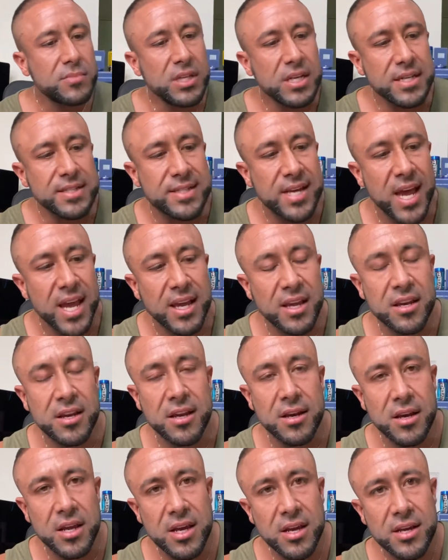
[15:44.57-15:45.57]
taking
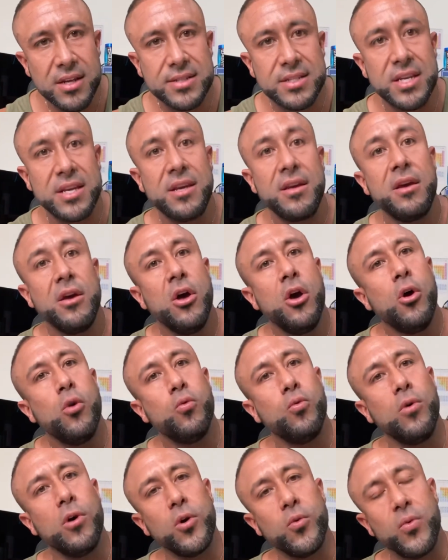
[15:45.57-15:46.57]
it easy,
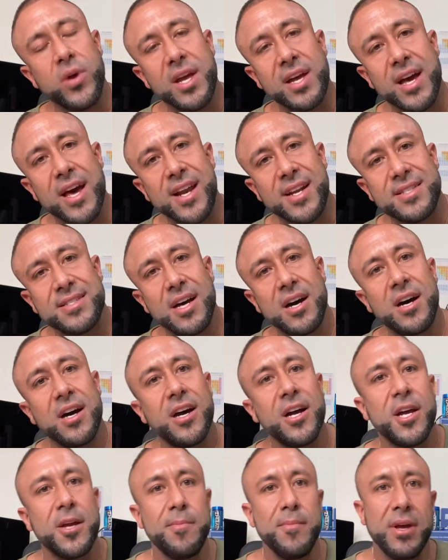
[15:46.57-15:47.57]
1 week at a
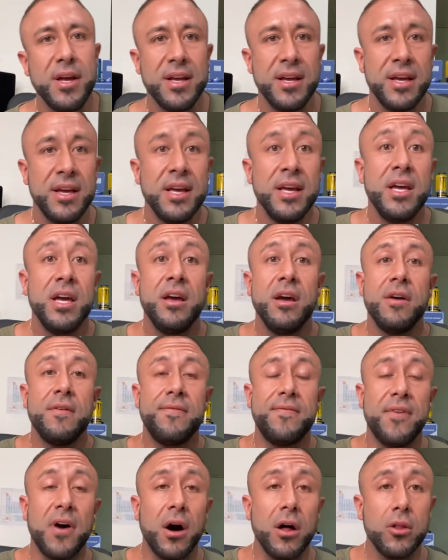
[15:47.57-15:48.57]
time,
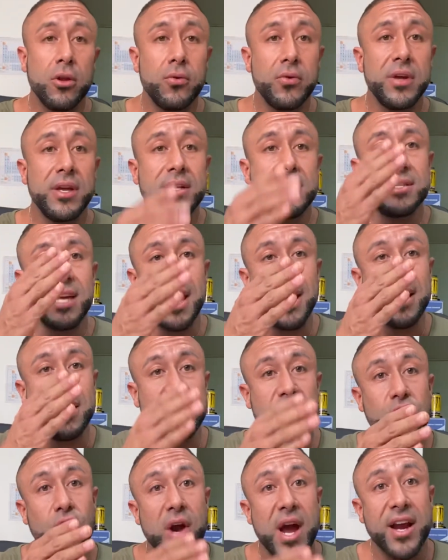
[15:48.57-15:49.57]
following, taking
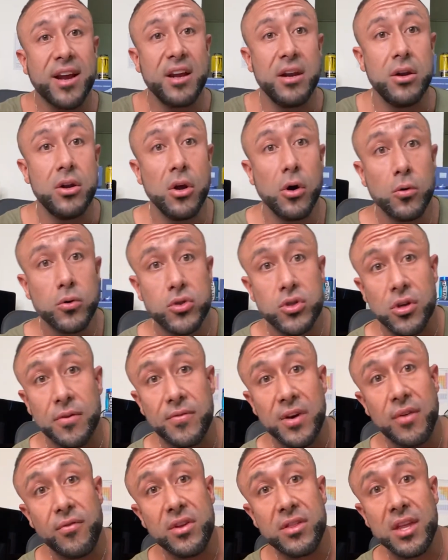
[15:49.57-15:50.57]
track and notes of
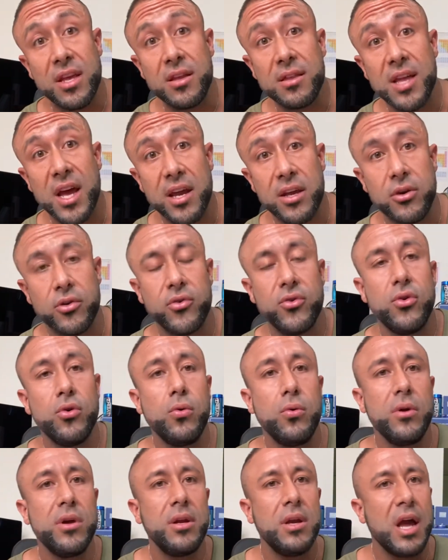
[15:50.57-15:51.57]
everything that you're
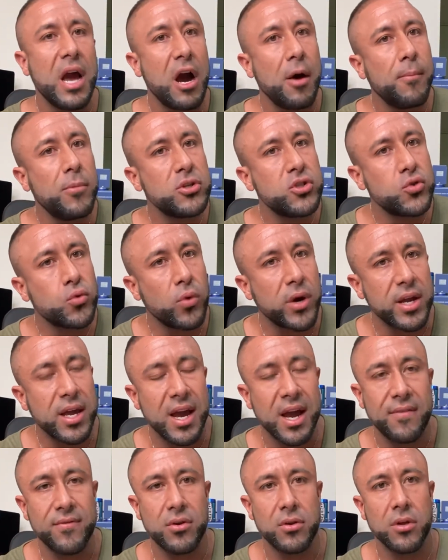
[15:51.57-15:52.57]
doing. How much weight
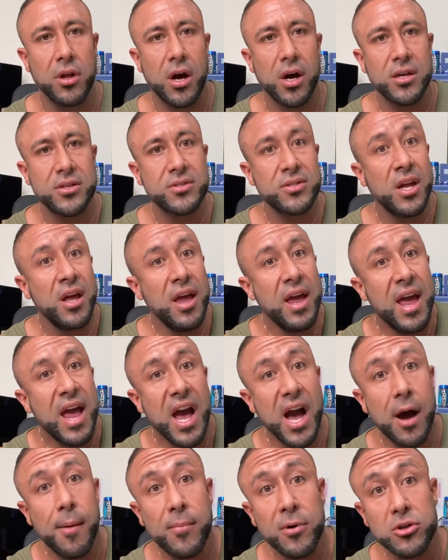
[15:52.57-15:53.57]
have you lost?
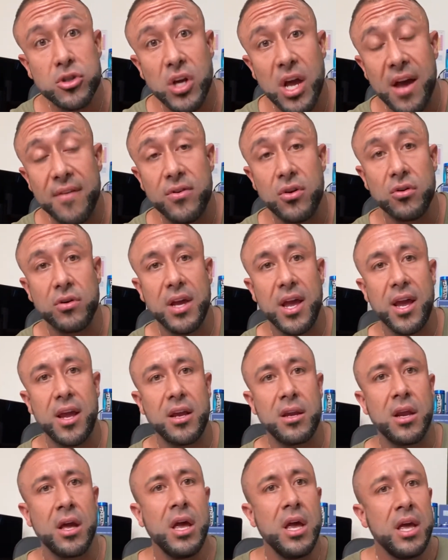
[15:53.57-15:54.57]
How much have you
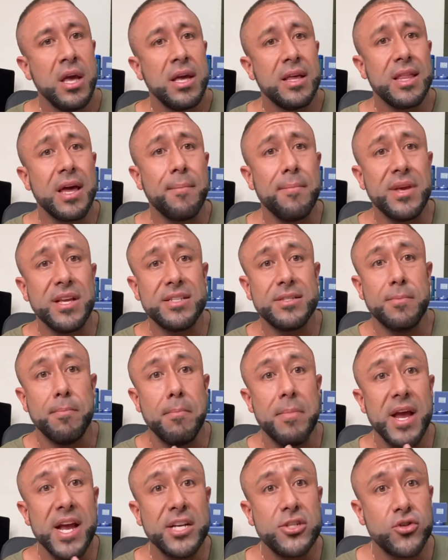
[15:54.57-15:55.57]
gained? That means
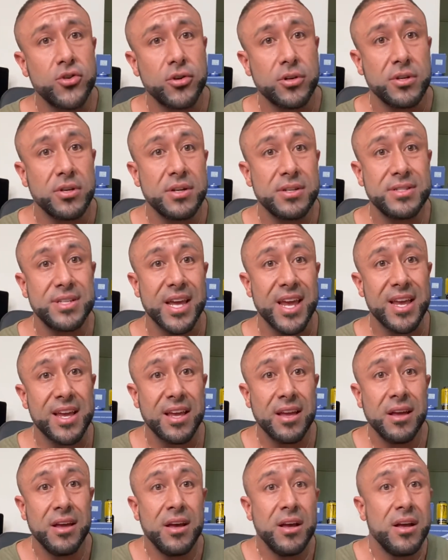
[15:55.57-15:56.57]
measure, take
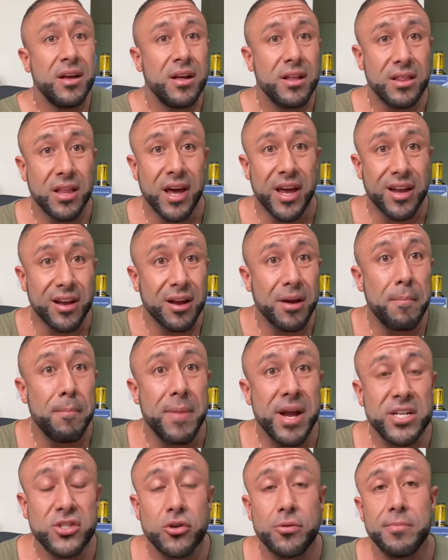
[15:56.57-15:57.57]
like
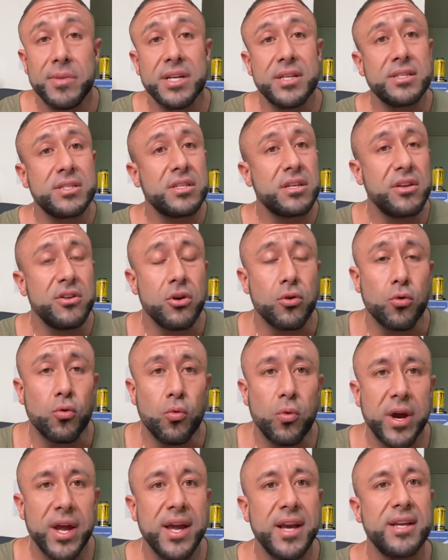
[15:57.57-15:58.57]
measurements in
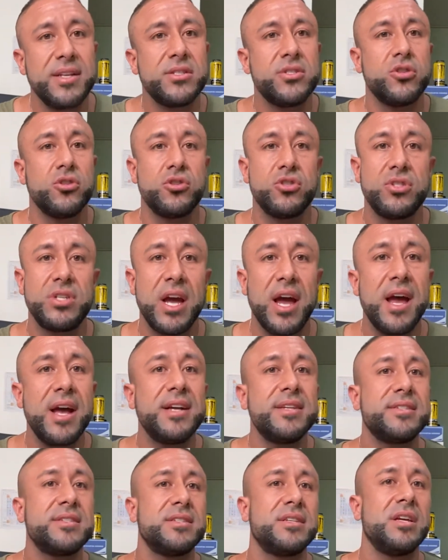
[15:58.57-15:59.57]
your waist, your
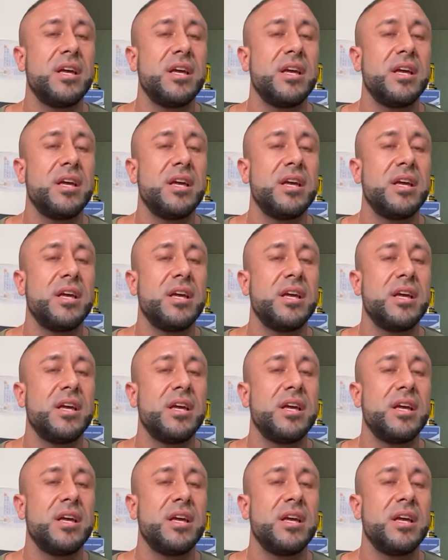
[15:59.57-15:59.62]
chest,